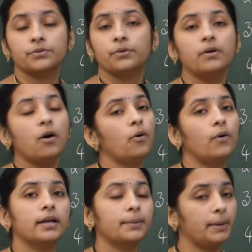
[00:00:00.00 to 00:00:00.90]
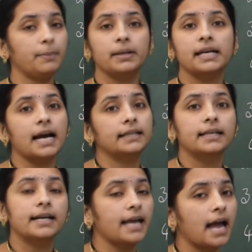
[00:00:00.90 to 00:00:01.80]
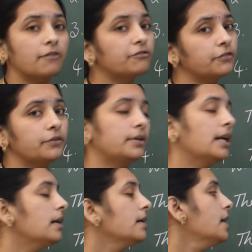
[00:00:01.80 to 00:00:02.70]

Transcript: So all people gather and have food. Na?